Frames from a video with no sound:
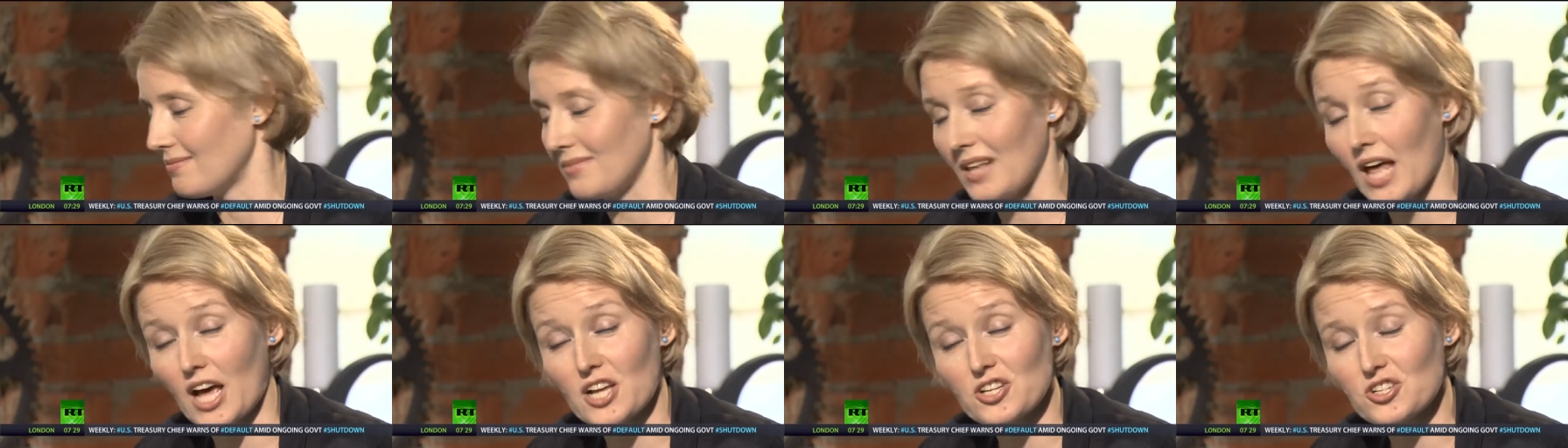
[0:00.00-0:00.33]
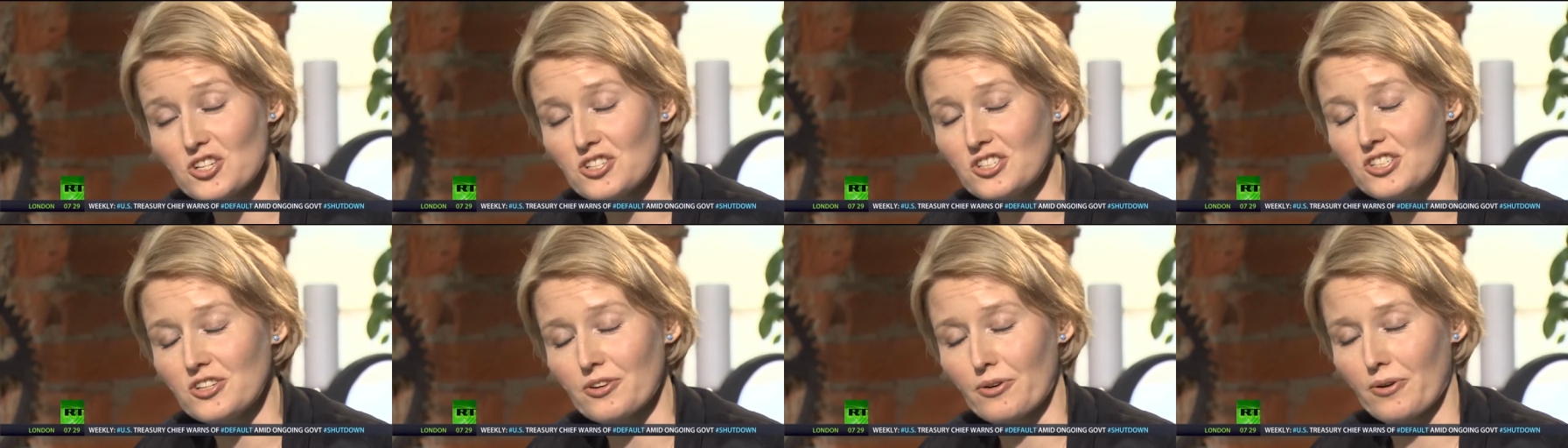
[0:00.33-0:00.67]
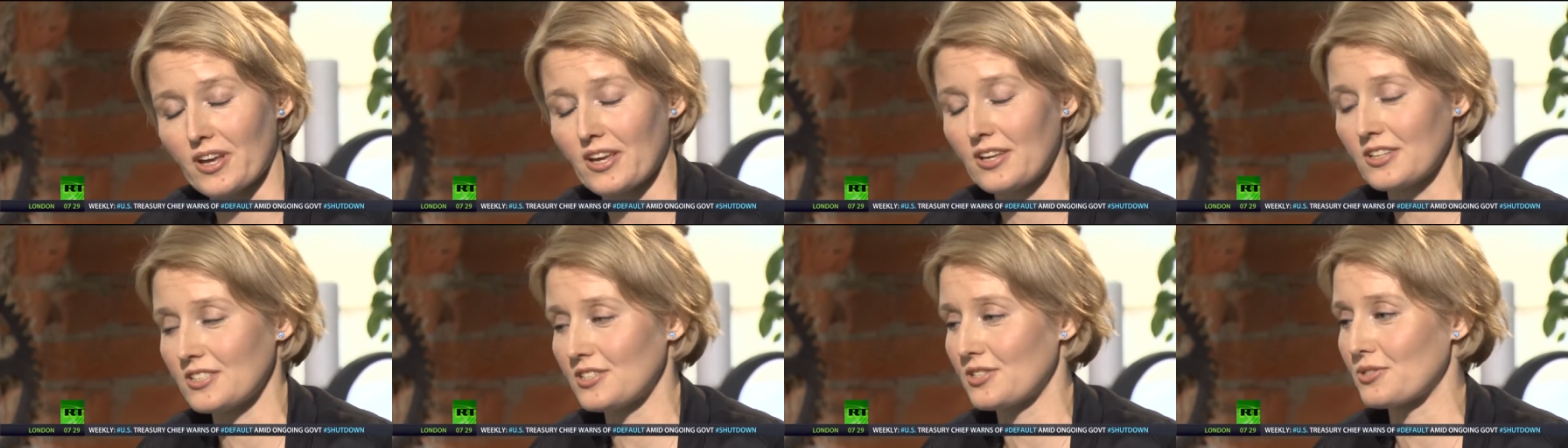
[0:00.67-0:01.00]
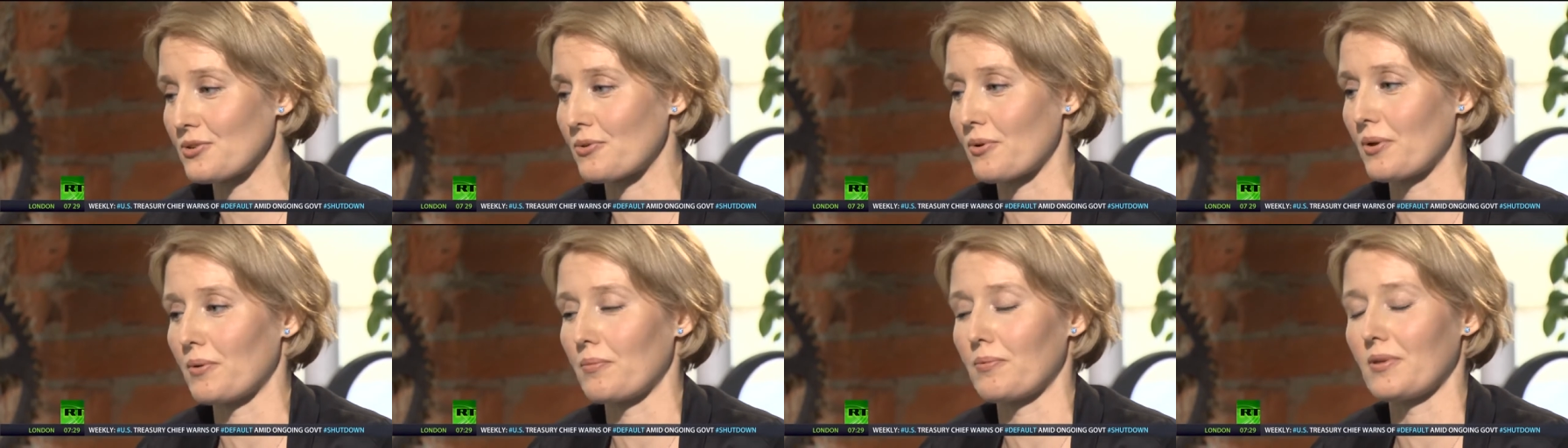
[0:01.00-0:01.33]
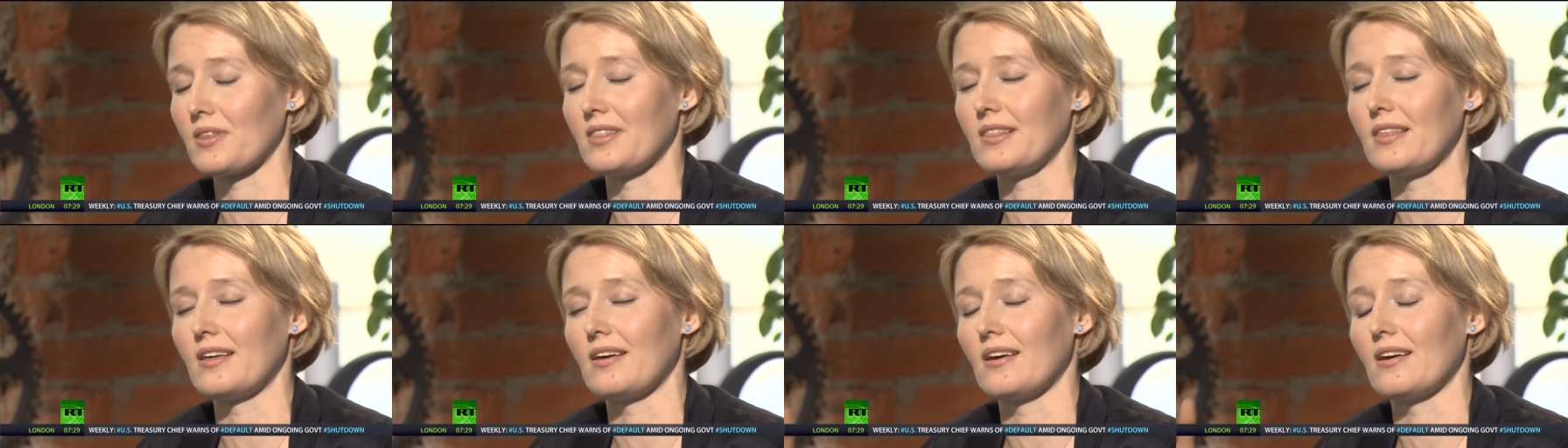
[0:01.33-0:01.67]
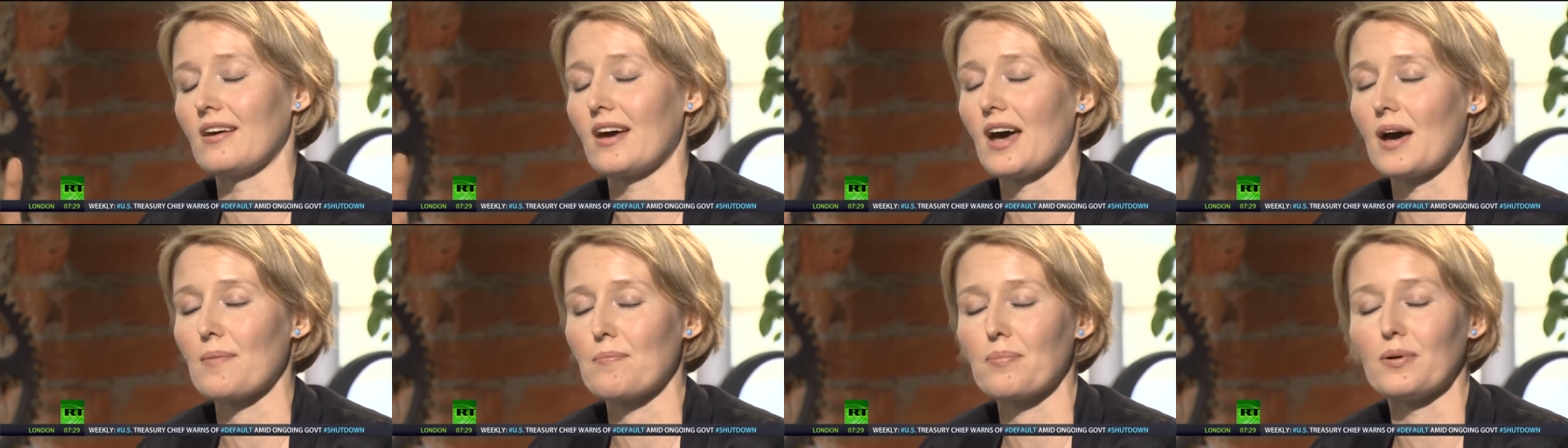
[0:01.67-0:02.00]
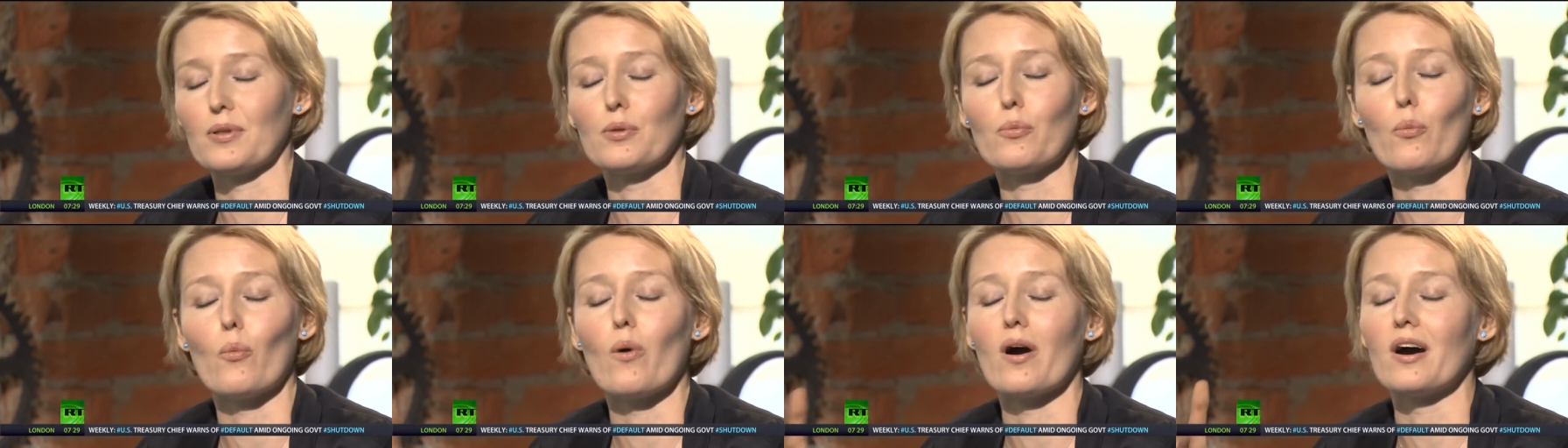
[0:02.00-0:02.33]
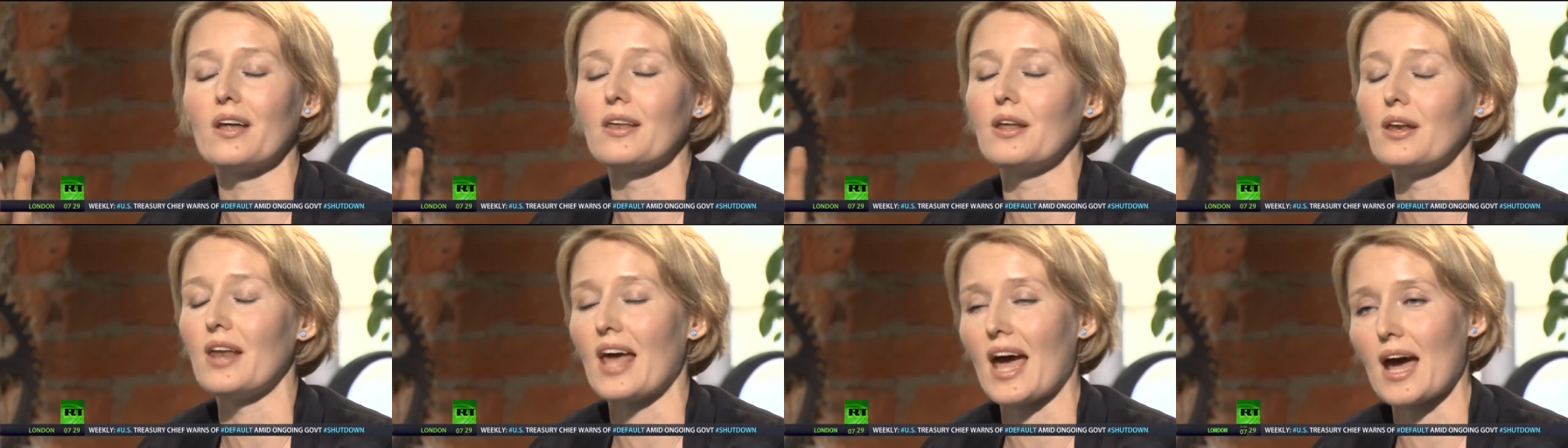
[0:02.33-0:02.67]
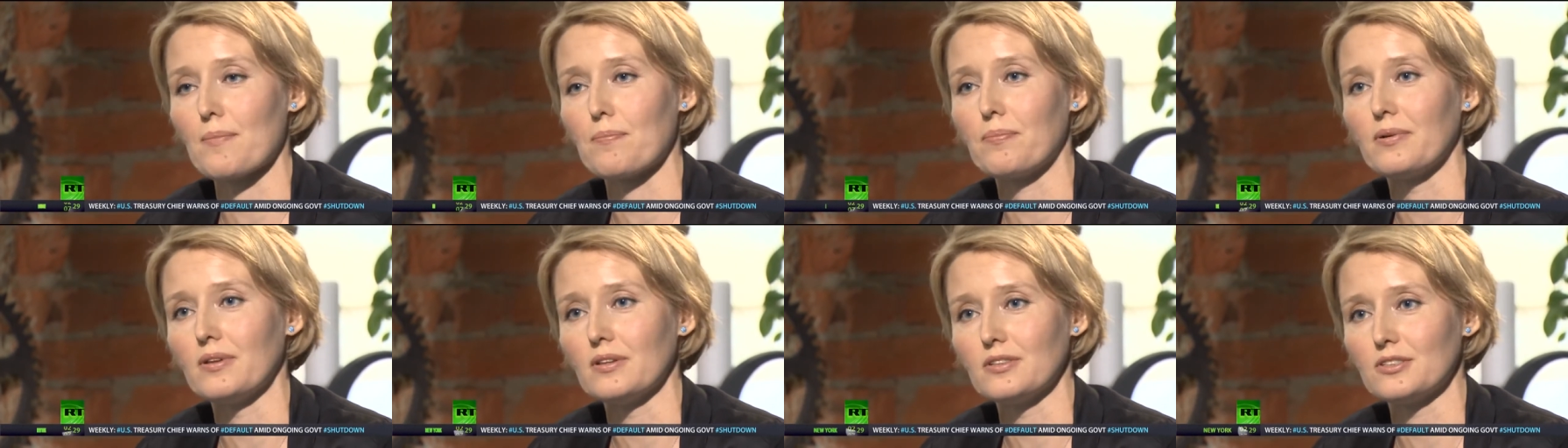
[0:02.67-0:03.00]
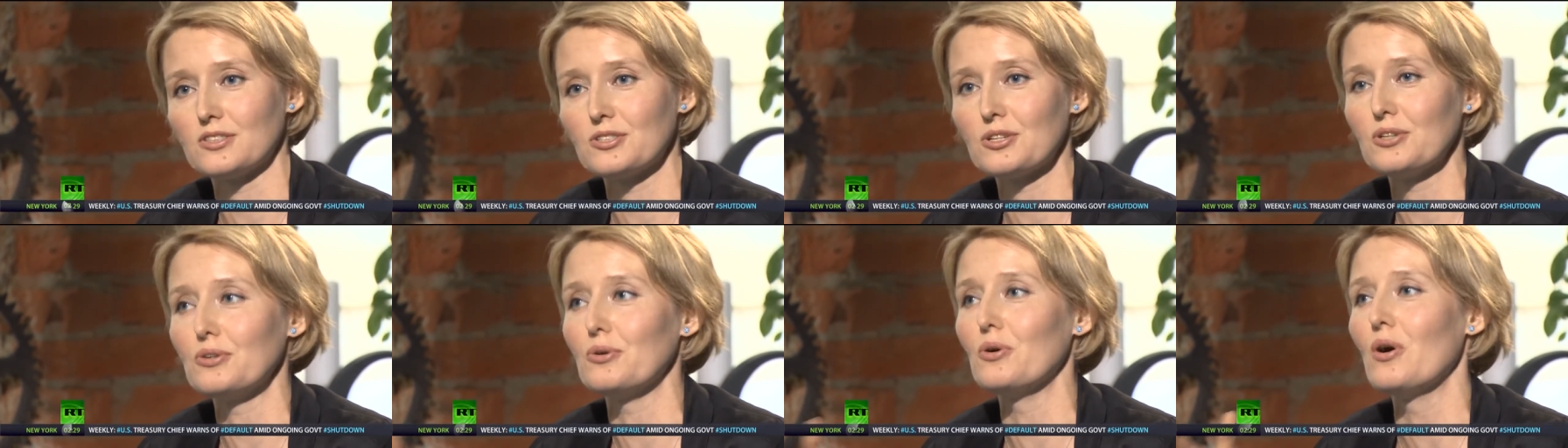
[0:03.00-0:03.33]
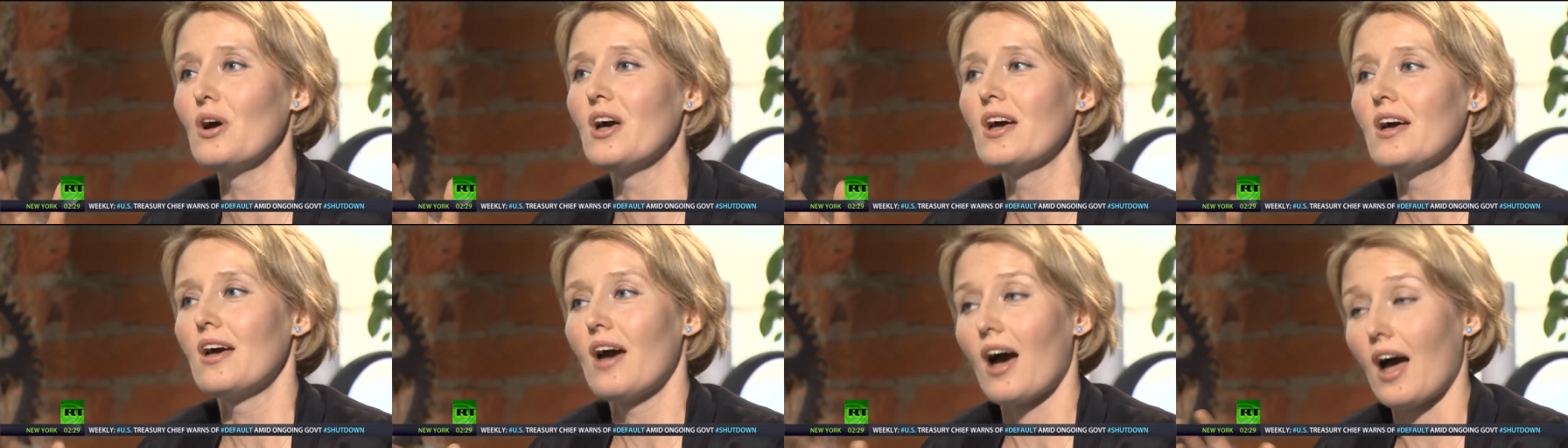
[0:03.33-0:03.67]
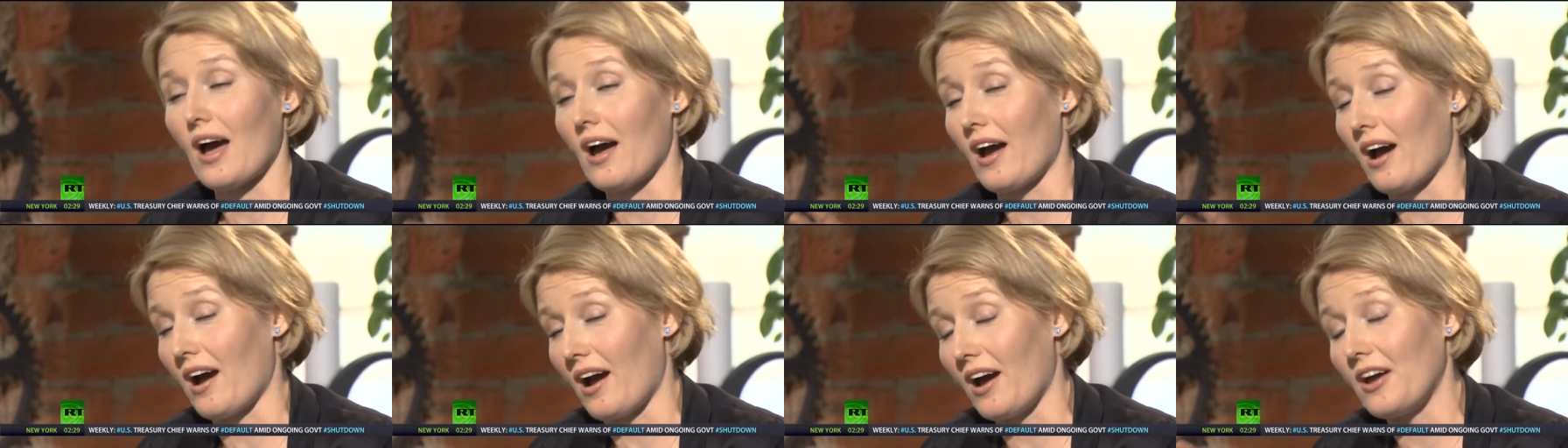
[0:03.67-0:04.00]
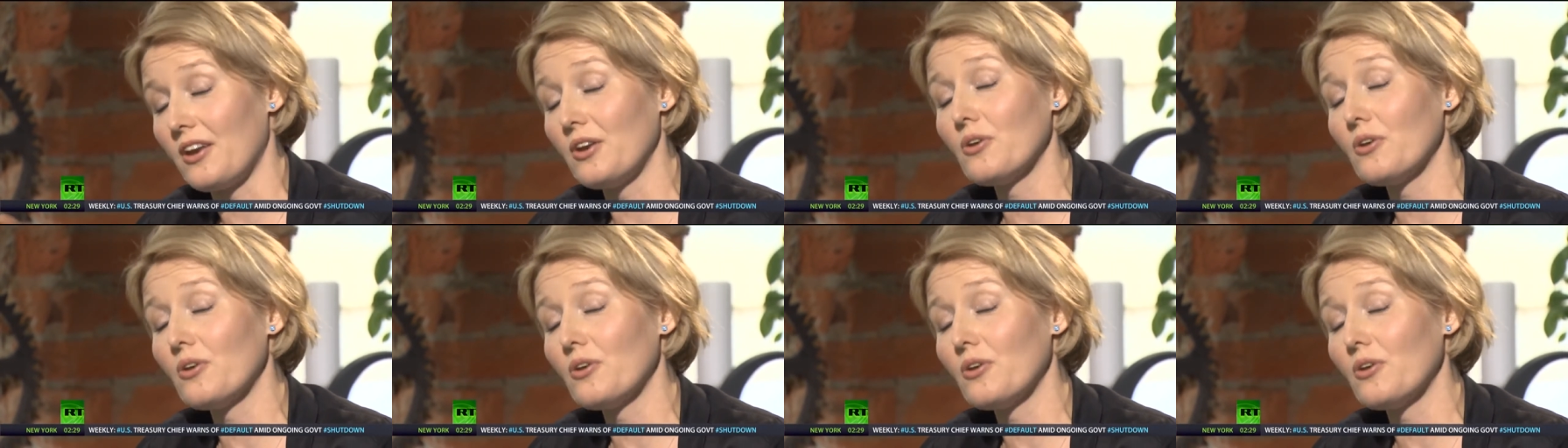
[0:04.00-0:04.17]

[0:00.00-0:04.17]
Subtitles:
legendary history with the Apple I and Apple II, I